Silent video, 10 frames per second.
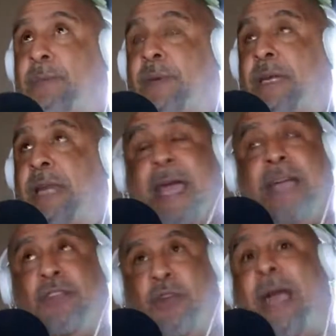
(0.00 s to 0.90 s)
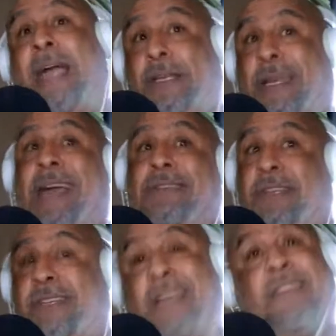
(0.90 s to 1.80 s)
but last year I could
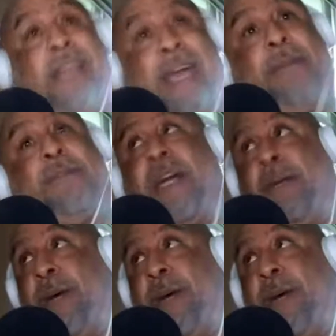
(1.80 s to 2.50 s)
actually take the laptop